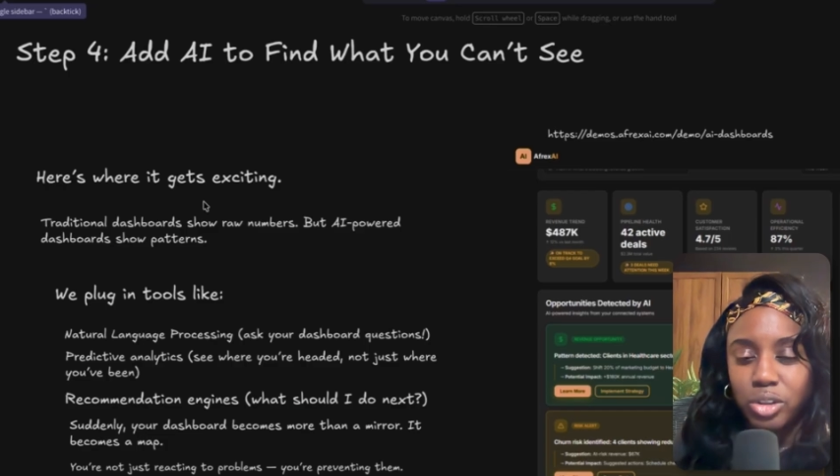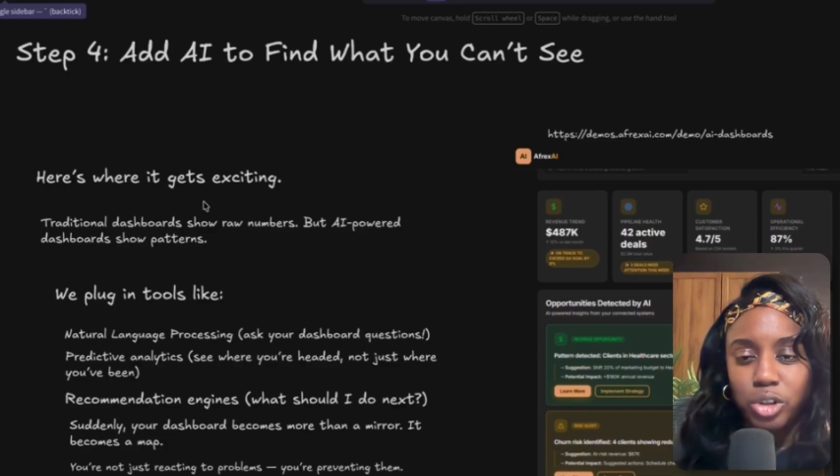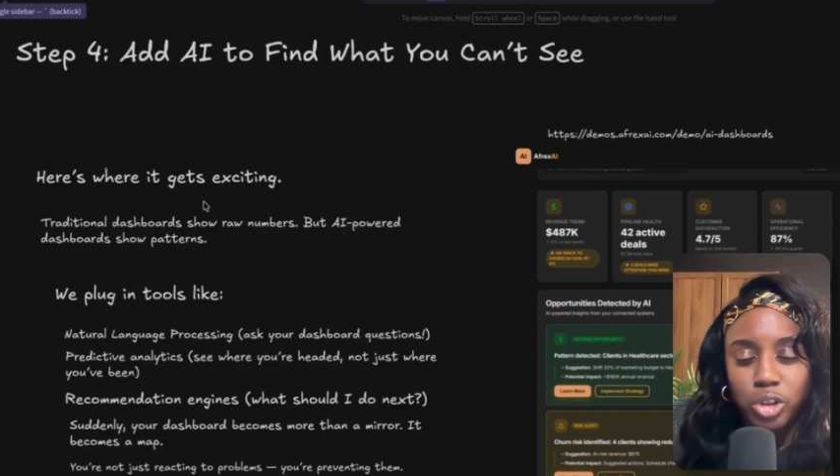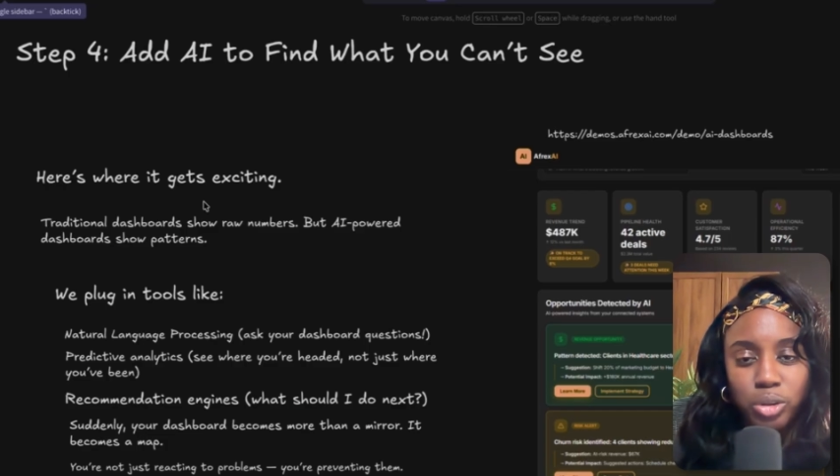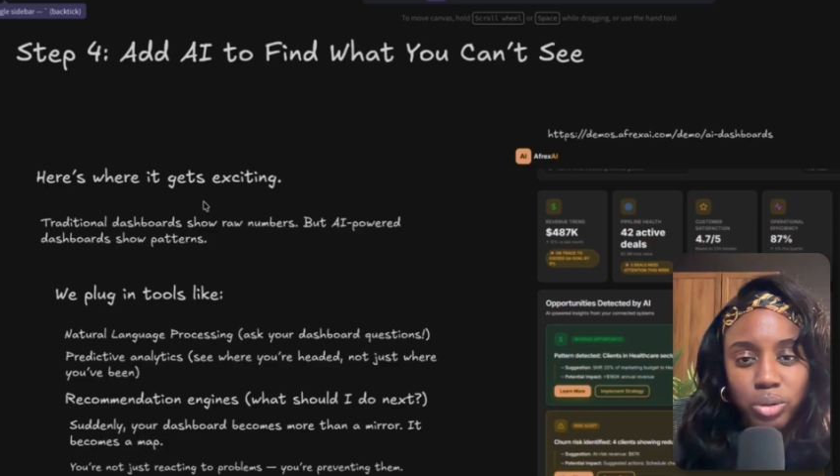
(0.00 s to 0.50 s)

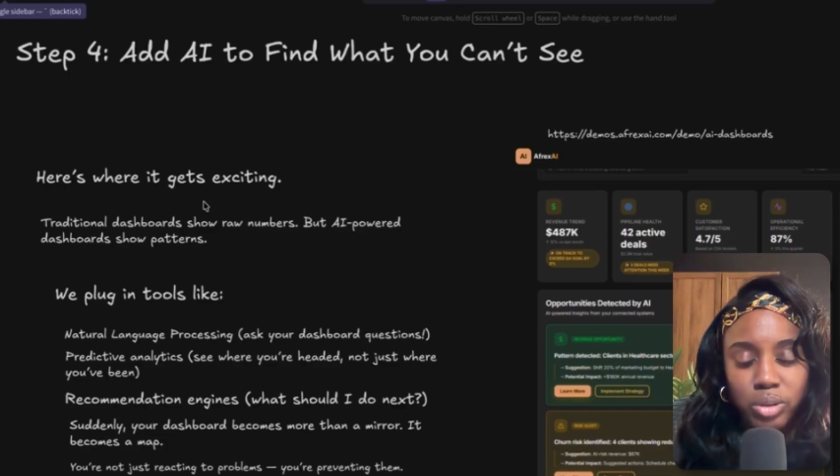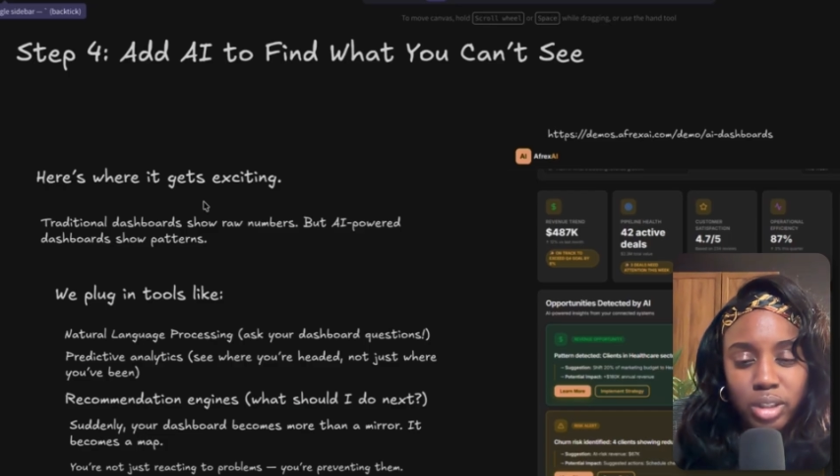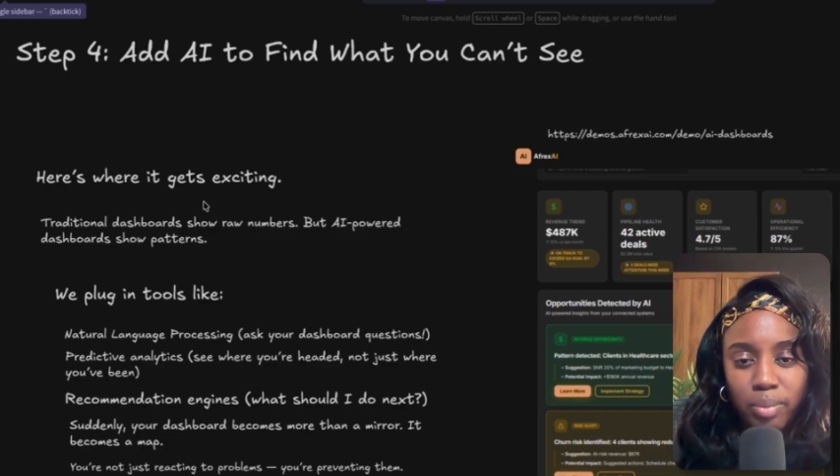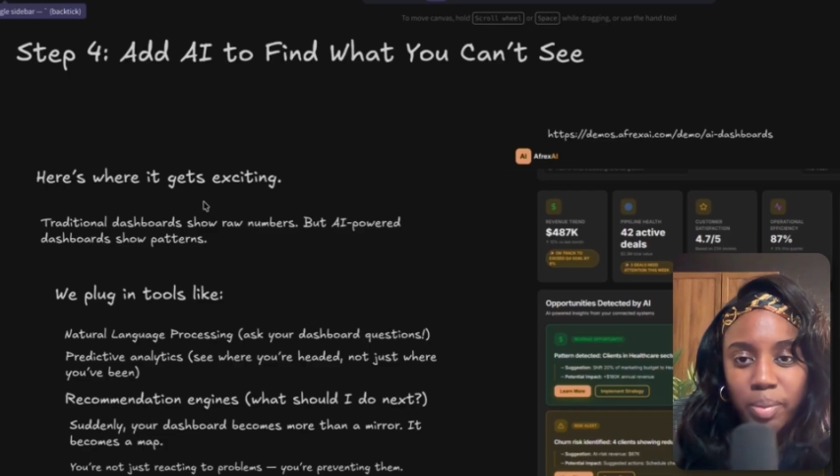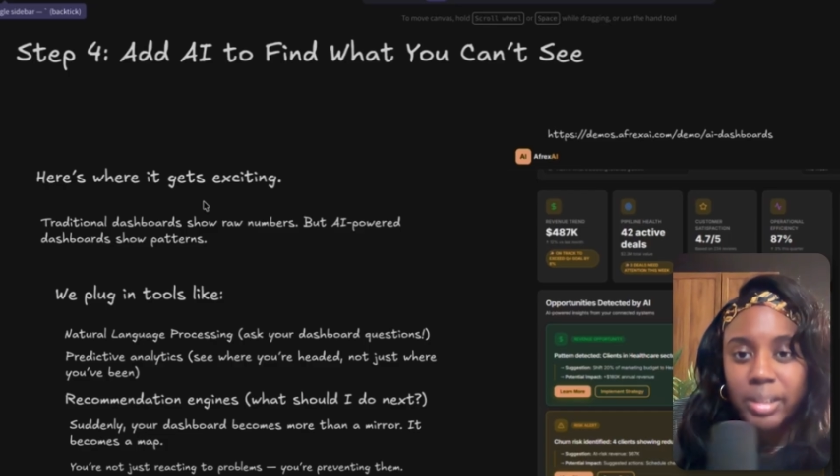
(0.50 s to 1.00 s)
to
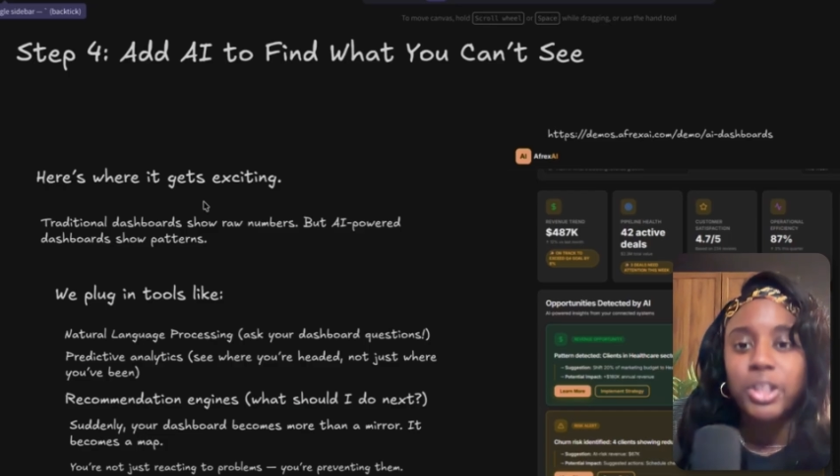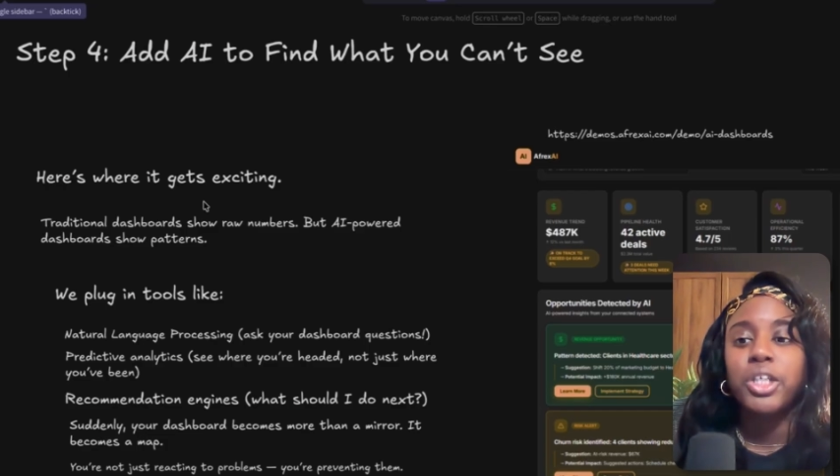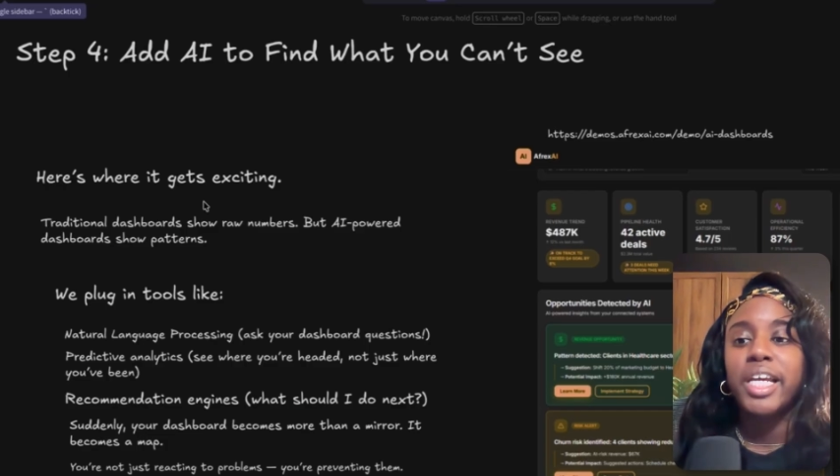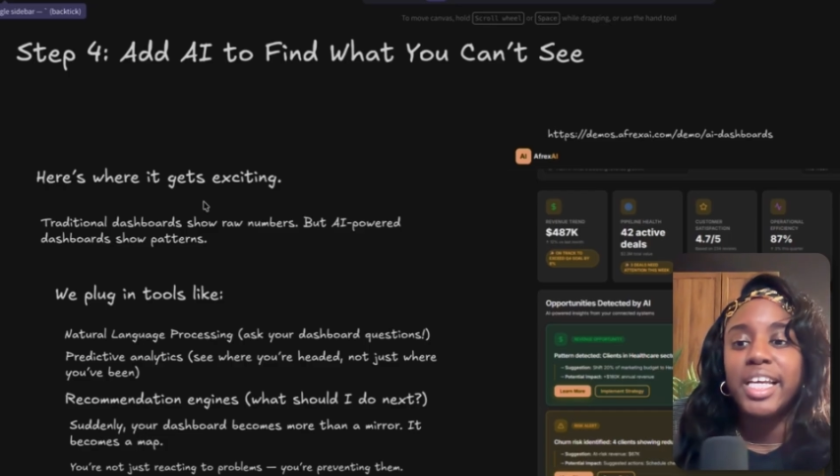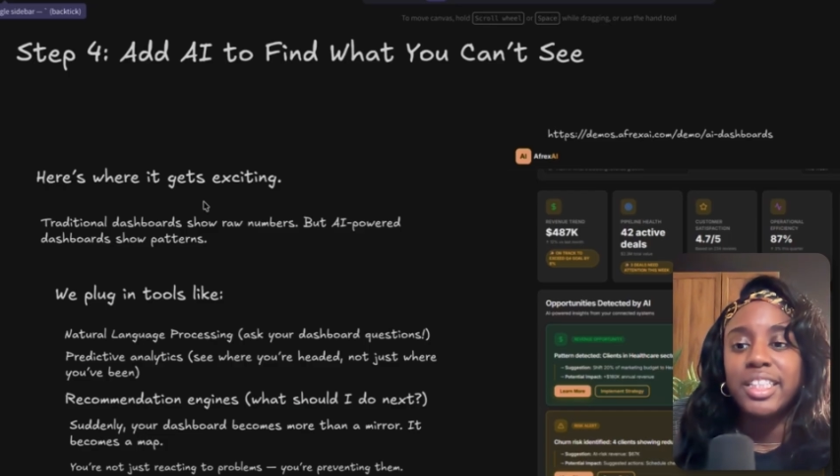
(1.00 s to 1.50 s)
the part that
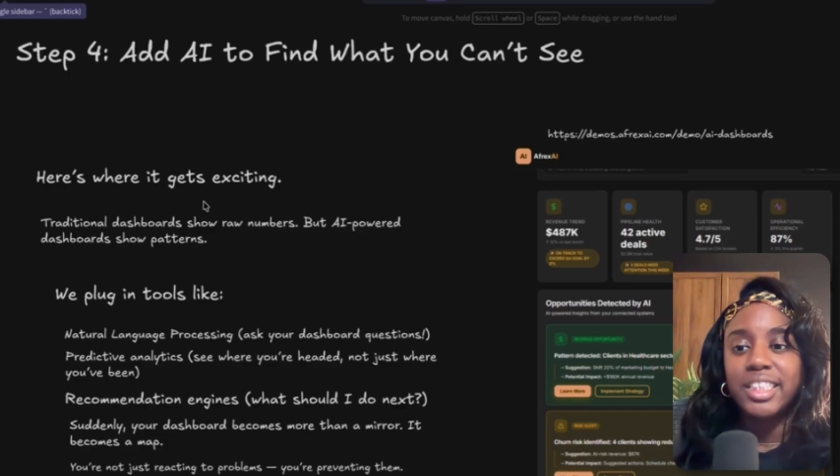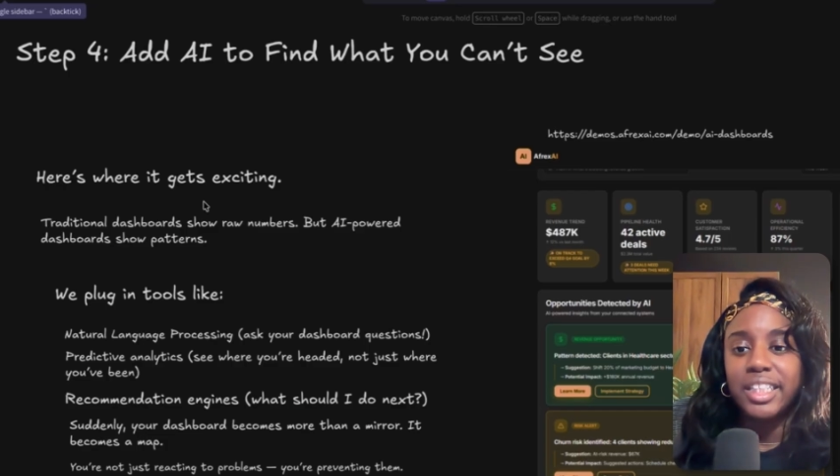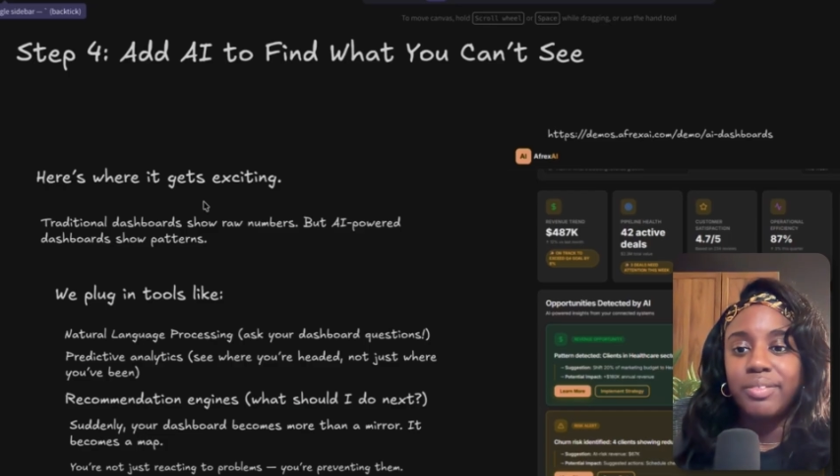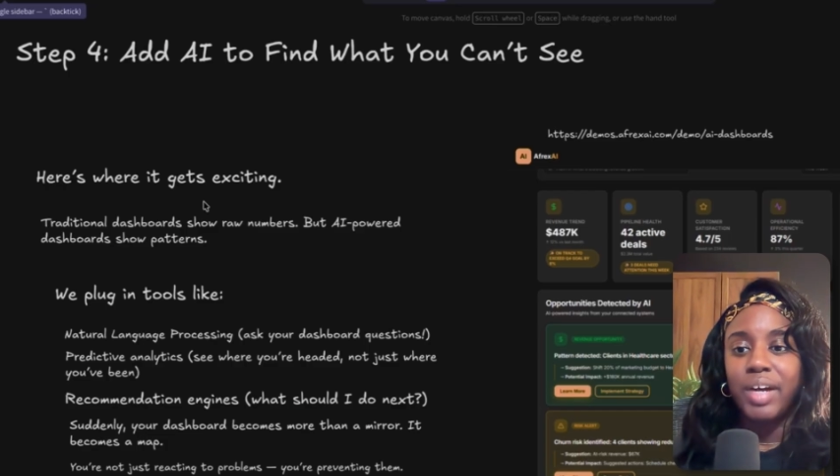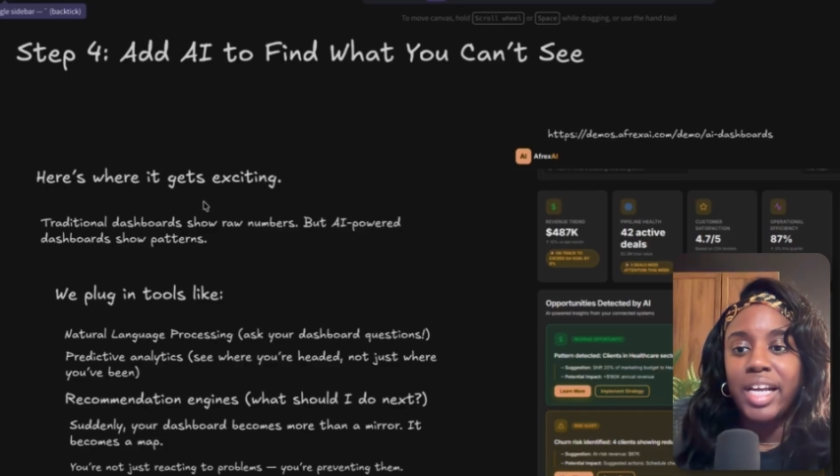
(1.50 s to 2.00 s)
you can't
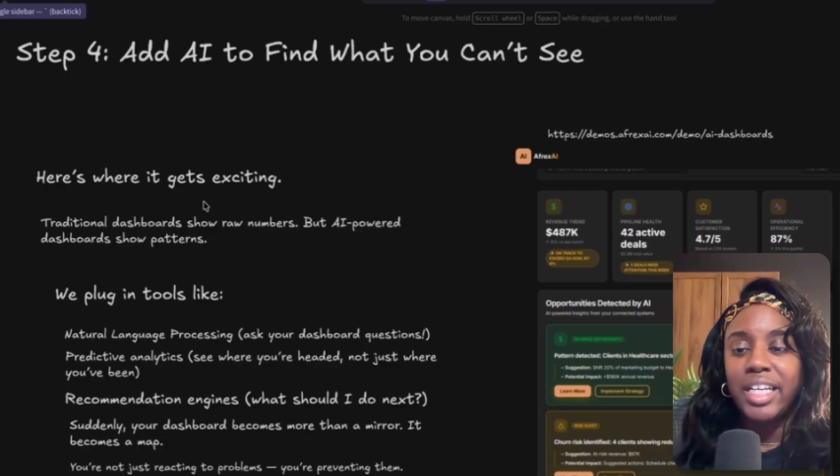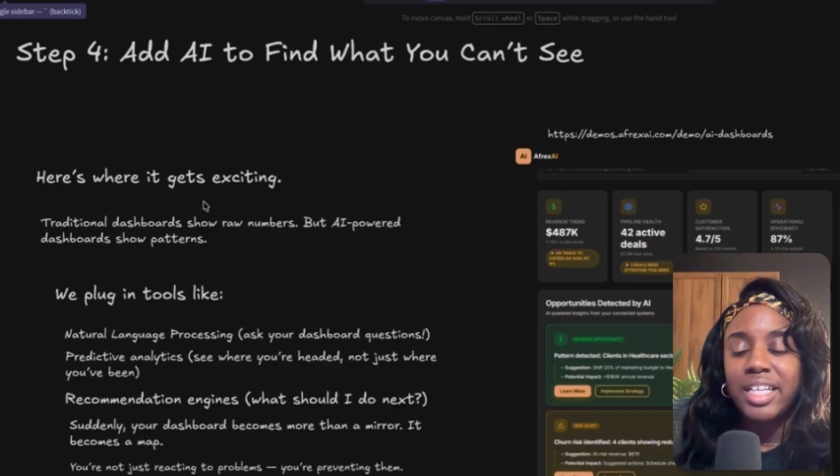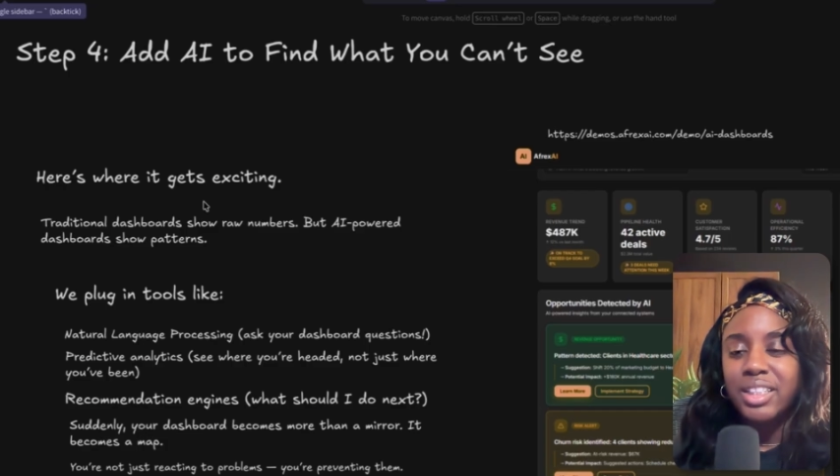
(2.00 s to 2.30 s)
see, right?